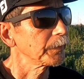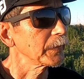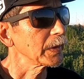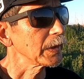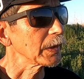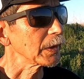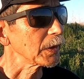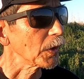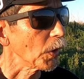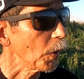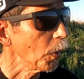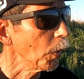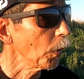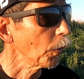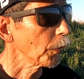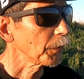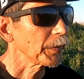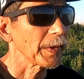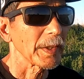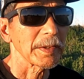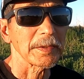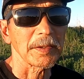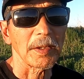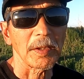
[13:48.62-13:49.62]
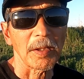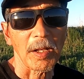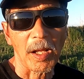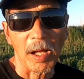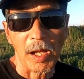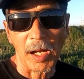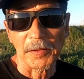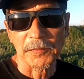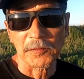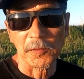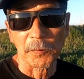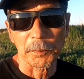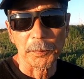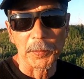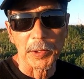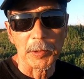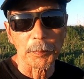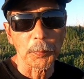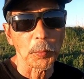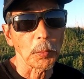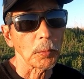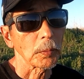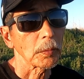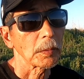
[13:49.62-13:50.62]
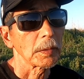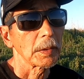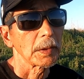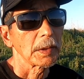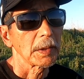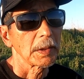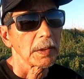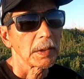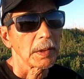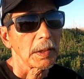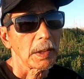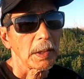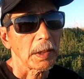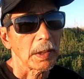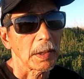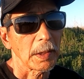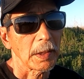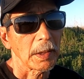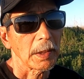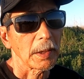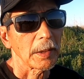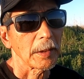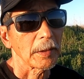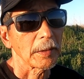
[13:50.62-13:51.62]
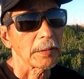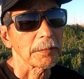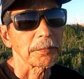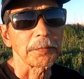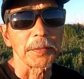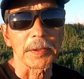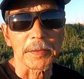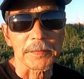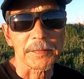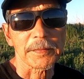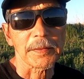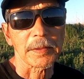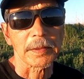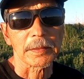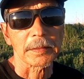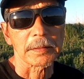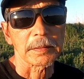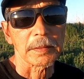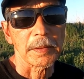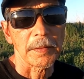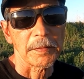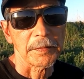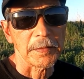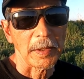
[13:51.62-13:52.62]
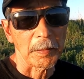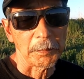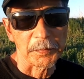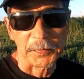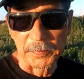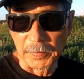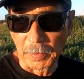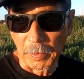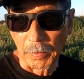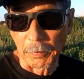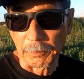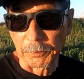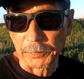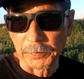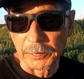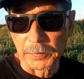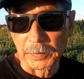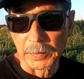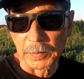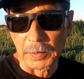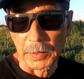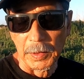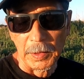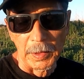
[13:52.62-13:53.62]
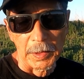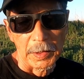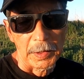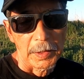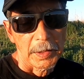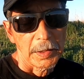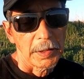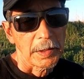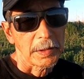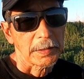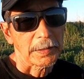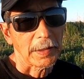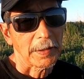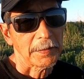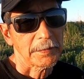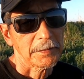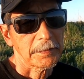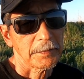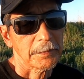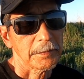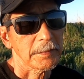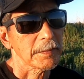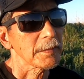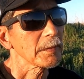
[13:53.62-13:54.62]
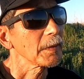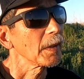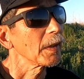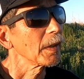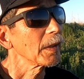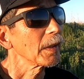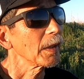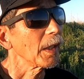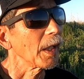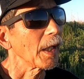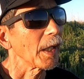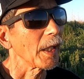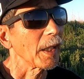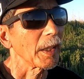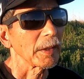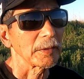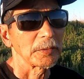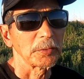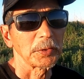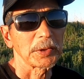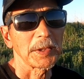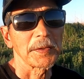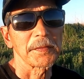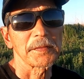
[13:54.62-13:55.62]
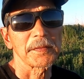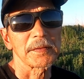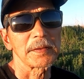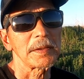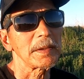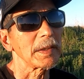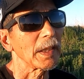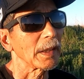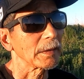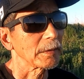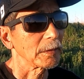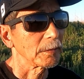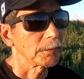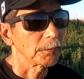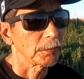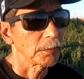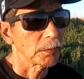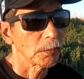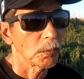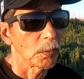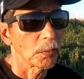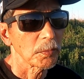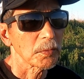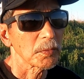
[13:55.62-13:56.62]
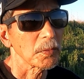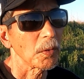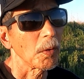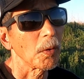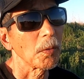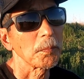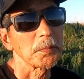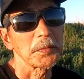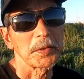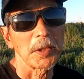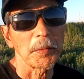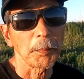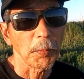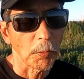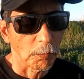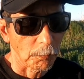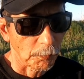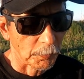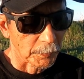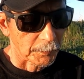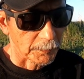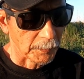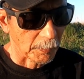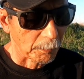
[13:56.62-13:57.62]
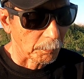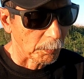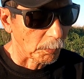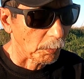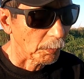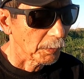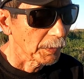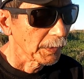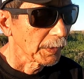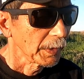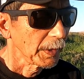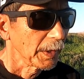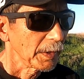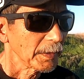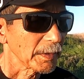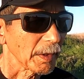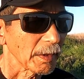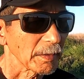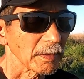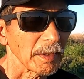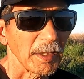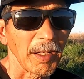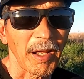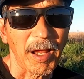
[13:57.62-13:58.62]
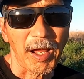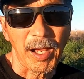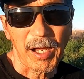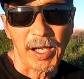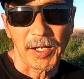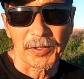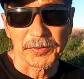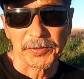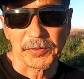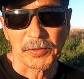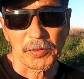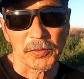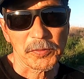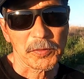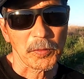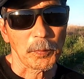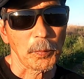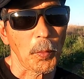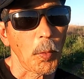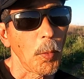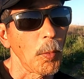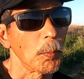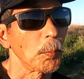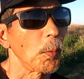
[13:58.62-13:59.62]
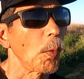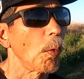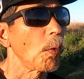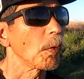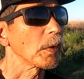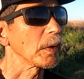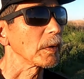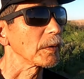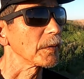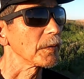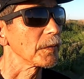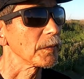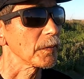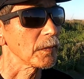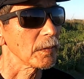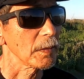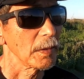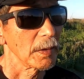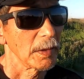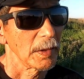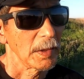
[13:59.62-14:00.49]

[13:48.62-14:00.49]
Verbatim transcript: you know there's a lot of people uh, fixing themselves that uh, you can see that if you go to Home Depot for example there's lots lots of homeowners